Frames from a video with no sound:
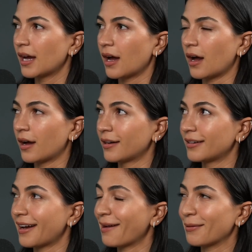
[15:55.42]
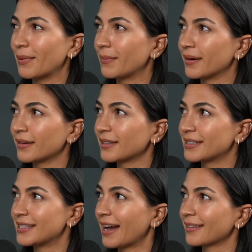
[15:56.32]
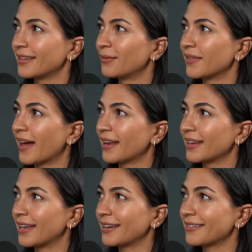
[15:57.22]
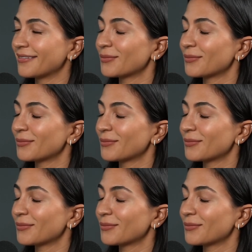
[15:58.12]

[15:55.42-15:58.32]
I remember exactly when that hit.